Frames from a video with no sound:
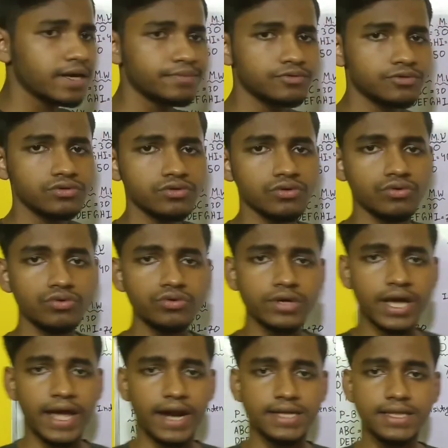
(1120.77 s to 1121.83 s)
have to
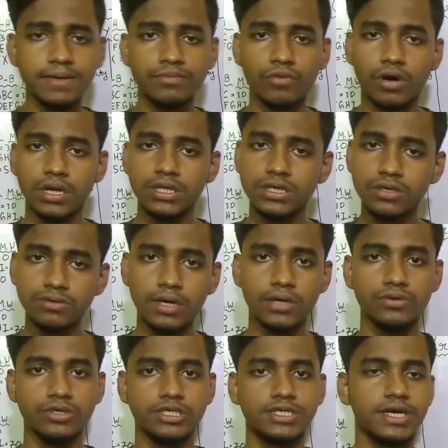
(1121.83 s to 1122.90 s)
look at the
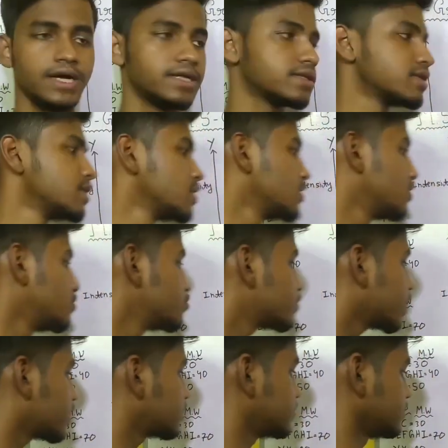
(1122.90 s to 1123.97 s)
molecular weight, guys.
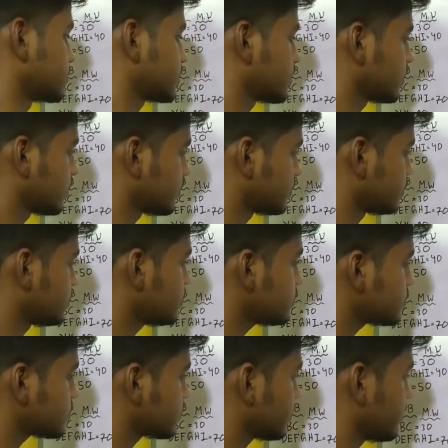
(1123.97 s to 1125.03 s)
Look at this. This